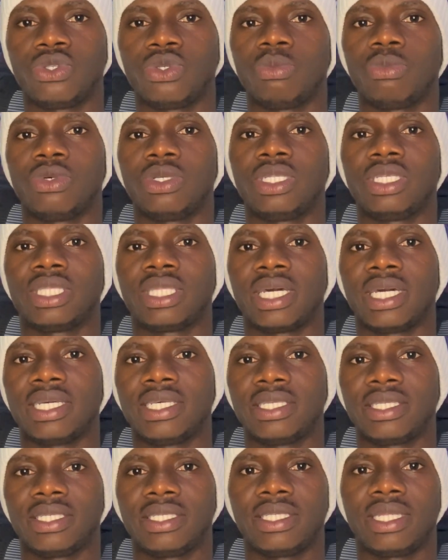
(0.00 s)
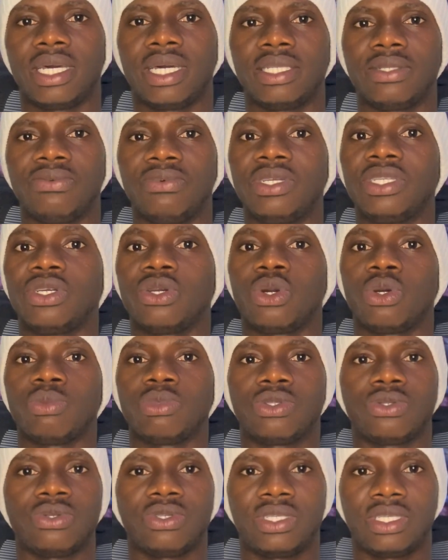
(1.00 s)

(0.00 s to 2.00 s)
to monetizing and when it comes to